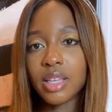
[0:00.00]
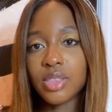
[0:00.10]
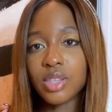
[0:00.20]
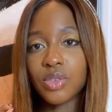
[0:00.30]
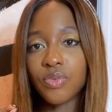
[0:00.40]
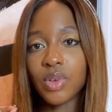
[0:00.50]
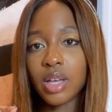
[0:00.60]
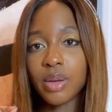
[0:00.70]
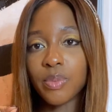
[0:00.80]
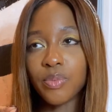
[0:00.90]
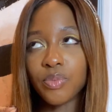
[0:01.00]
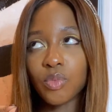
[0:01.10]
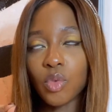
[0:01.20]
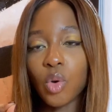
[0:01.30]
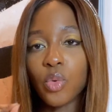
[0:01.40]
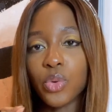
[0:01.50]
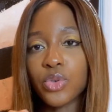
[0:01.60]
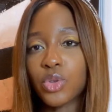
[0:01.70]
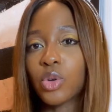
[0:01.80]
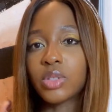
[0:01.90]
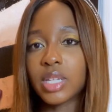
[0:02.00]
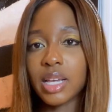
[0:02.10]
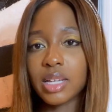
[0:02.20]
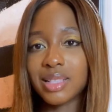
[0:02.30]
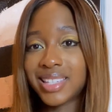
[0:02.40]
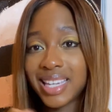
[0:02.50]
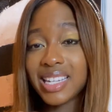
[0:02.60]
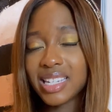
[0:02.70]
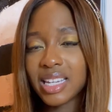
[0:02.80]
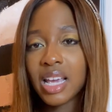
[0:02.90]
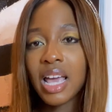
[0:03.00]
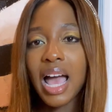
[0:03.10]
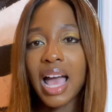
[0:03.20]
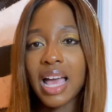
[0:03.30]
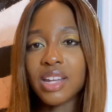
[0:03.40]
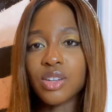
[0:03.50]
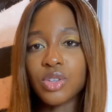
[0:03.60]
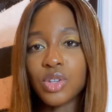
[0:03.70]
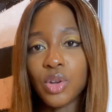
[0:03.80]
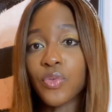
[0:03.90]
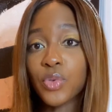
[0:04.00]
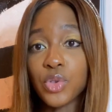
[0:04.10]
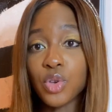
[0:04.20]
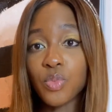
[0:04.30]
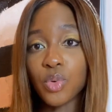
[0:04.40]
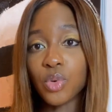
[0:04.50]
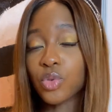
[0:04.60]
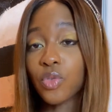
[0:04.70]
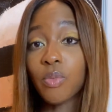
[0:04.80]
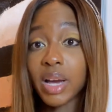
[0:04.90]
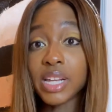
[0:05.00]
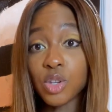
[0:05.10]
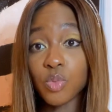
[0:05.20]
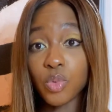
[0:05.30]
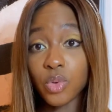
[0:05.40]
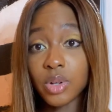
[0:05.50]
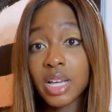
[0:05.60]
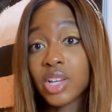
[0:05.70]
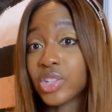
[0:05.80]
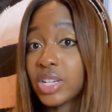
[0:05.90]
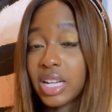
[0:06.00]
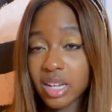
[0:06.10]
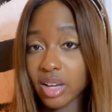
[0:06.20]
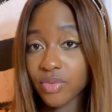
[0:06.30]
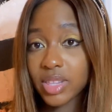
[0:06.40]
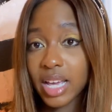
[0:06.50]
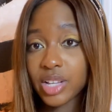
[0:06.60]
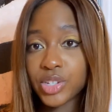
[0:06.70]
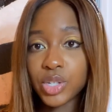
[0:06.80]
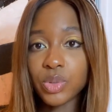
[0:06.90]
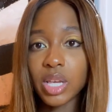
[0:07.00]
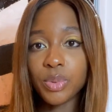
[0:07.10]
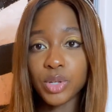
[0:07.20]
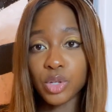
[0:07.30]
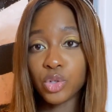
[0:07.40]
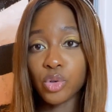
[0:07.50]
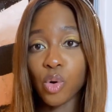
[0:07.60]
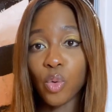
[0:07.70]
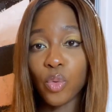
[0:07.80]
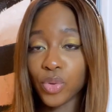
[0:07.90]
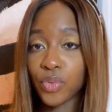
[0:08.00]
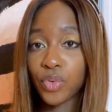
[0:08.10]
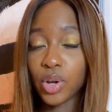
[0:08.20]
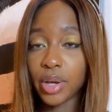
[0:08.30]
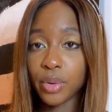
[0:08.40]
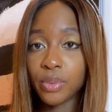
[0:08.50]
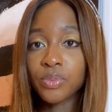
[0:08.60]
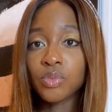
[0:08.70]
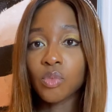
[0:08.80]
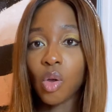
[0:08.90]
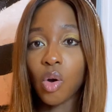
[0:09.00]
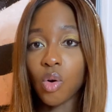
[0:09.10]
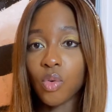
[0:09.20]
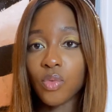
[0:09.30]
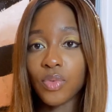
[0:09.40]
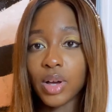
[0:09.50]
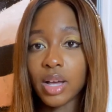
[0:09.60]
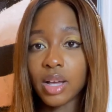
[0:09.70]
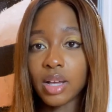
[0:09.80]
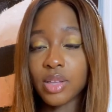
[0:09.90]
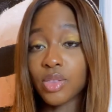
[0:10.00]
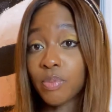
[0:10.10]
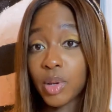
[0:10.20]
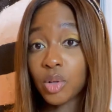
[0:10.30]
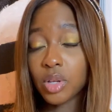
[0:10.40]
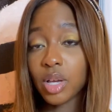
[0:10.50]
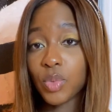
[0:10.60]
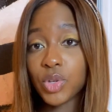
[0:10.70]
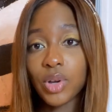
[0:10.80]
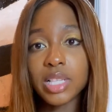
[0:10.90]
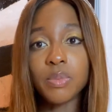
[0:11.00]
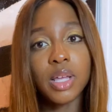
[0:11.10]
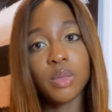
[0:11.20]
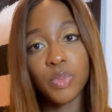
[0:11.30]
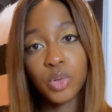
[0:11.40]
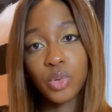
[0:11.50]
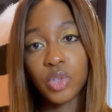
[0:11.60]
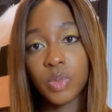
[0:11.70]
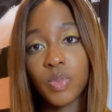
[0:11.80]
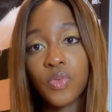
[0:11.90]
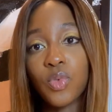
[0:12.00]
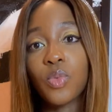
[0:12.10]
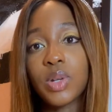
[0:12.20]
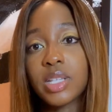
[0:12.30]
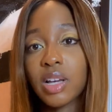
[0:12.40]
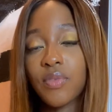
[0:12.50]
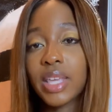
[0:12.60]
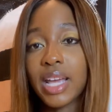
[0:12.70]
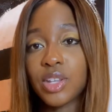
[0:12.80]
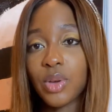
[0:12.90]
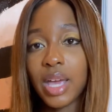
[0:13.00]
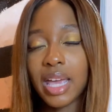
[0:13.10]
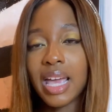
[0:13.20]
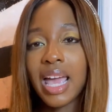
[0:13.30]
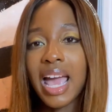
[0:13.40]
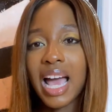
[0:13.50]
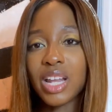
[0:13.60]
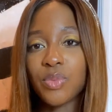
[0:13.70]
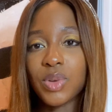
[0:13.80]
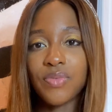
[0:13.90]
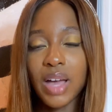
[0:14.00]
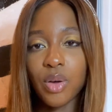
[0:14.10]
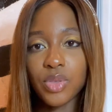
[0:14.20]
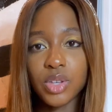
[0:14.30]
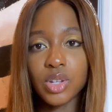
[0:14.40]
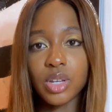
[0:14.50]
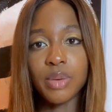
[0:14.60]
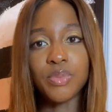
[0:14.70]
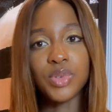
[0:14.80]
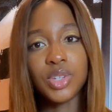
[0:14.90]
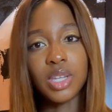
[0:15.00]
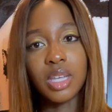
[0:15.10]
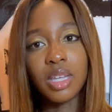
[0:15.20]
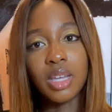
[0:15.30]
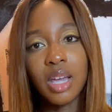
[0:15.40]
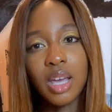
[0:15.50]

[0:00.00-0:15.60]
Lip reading: this orthodontic teat, and you know, for newborns, or for my newborn, she loved that. She was able to control the flow of the milk. We tried some other bottles before we discovered the NUK, and we found that she